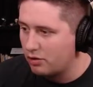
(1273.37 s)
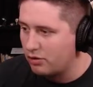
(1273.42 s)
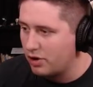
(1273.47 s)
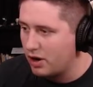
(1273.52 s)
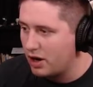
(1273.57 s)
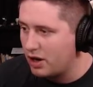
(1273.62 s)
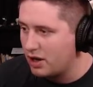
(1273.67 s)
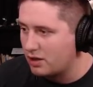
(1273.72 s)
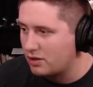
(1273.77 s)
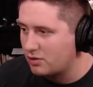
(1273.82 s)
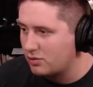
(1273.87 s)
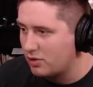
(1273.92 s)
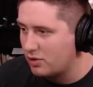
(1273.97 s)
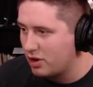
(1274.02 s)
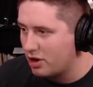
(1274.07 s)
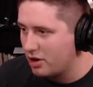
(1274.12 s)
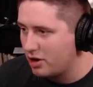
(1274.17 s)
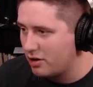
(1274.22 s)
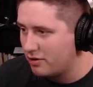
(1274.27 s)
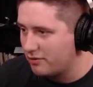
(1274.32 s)
All right,
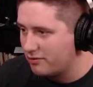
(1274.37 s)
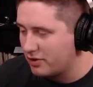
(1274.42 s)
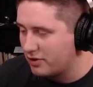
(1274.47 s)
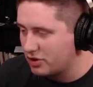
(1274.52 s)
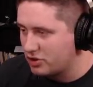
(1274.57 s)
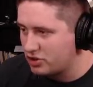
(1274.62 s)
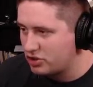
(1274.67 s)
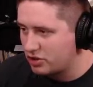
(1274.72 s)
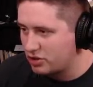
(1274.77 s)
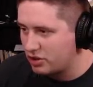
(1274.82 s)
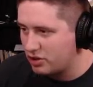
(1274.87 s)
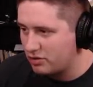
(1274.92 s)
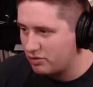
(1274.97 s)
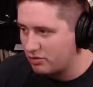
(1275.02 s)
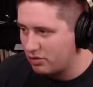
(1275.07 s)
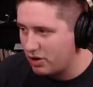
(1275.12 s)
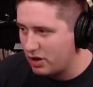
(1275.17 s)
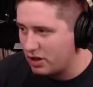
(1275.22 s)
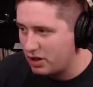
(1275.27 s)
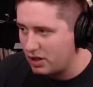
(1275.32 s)
we are officially
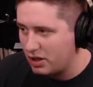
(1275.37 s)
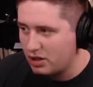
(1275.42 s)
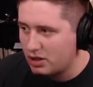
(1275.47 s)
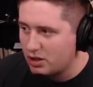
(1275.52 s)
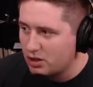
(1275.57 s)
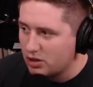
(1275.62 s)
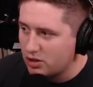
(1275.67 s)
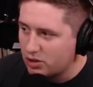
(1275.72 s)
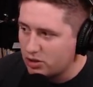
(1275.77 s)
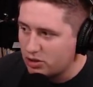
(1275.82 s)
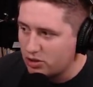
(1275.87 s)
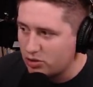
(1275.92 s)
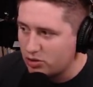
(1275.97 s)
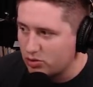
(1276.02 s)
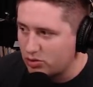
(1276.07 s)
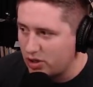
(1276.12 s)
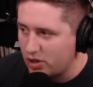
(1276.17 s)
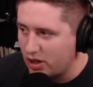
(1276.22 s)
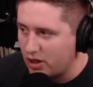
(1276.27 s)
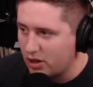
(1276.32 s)
ready
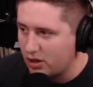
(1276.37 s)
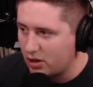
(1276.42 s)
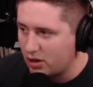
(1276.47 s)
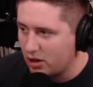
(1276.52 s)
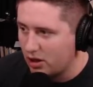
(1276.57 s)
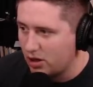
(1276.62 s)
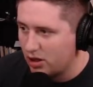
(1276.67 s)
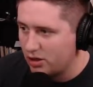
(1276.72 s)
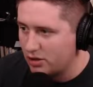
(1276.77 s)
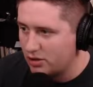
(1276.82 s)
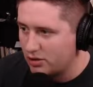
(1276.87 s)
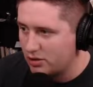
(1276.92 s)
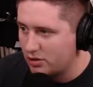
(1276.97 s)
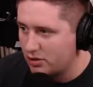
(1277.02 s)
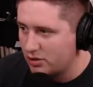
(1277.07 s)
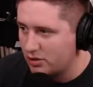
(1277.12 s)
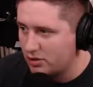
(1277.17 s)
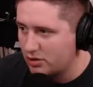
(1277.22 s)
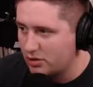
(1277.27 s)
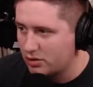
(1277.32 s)
to take
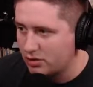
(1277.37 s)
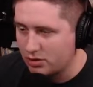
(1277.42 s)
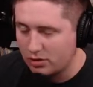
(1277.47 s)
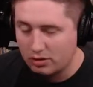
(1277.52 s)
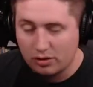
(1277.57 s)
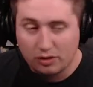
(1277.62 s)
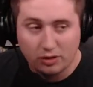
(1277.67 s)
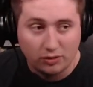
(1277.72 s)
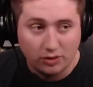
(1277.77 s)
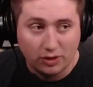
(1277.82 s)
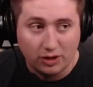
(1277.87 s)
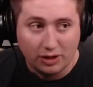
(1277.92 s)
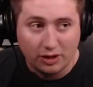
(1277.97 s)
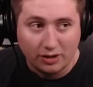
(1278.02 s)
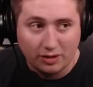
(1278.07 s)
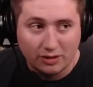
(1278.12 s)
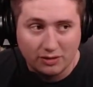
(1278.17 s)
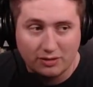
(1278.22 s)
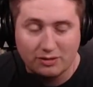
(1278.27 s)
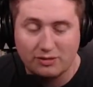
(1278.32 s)
on
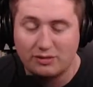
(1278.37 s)
Karina.